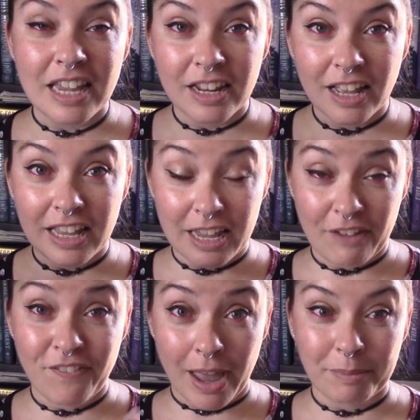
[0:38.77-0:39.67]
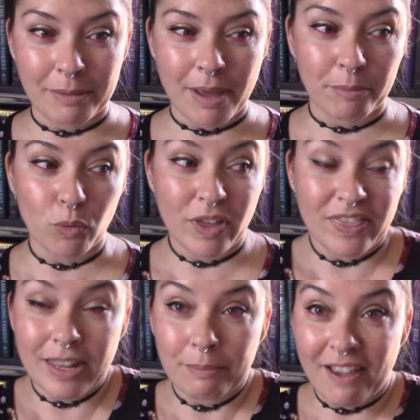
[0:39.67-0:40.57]
it a family member
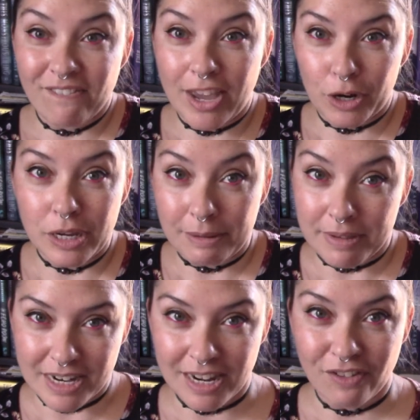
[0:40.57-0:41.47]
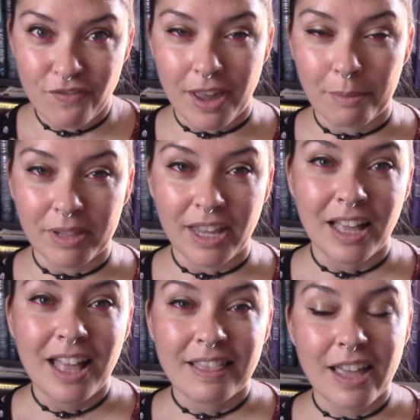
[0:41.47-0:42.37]
within my very immediate
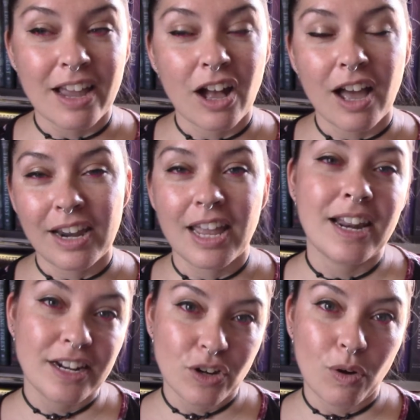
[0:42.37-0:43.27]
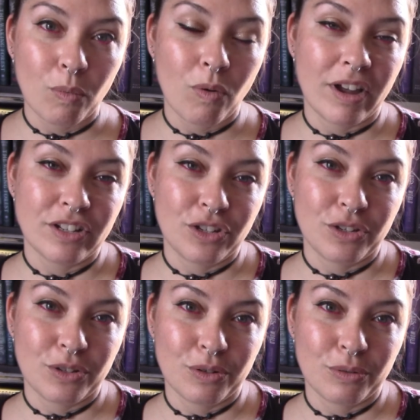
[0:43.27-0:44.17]
family that got it and I don't want
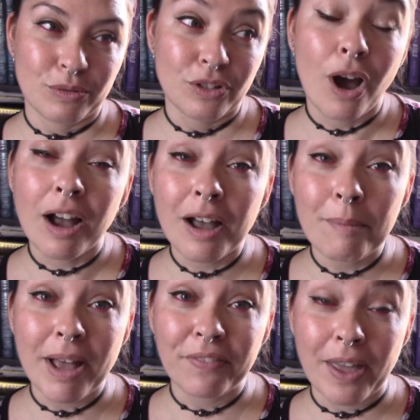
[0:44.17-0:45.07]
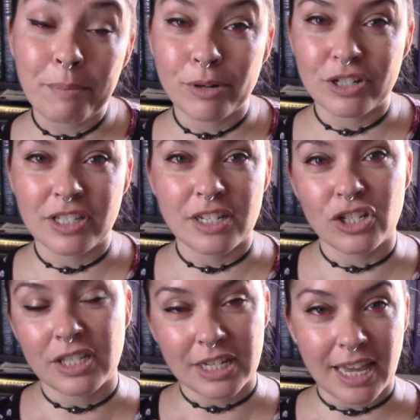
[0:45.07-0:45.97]
to talk about that person
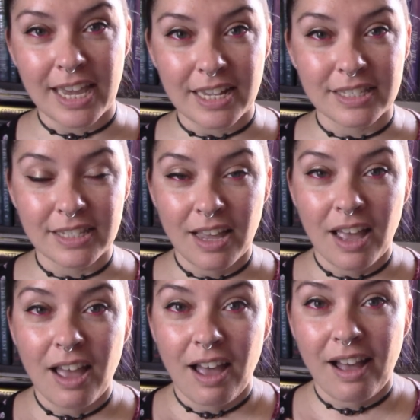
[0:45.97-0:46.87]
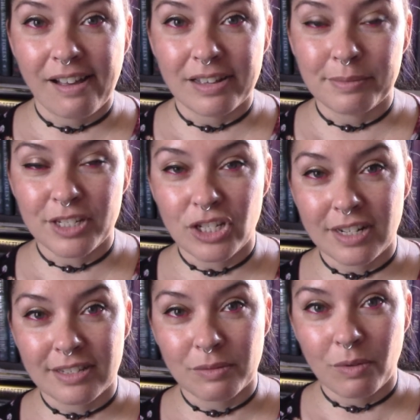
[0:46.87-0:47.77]
just in case um, she
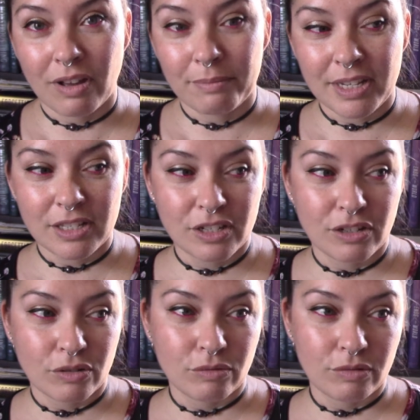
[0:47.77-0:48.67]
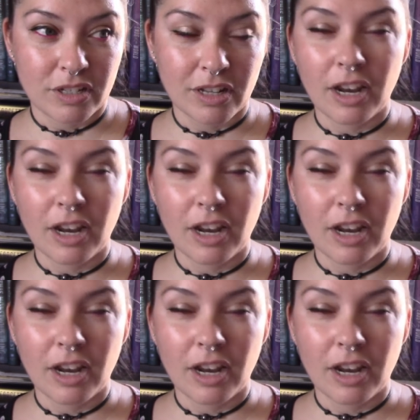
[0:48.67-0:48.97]
doesn't want me to